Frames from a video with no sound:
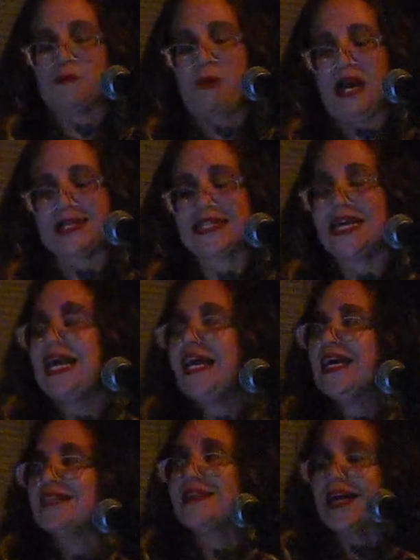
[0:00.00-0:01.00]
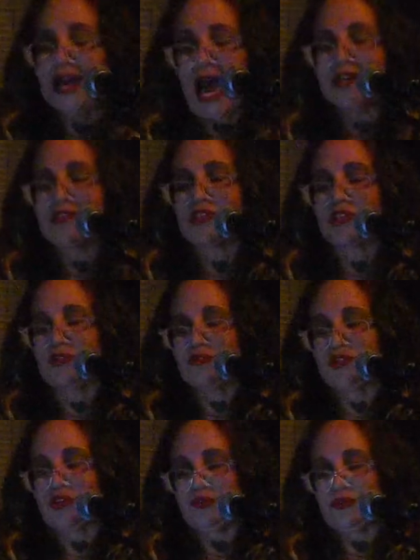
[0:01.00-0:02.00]
but they ask you
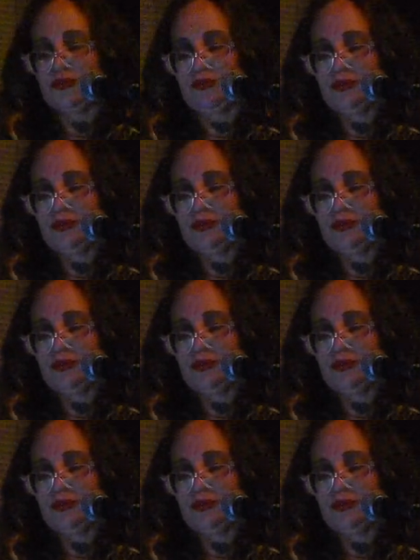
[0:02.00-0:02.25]
to.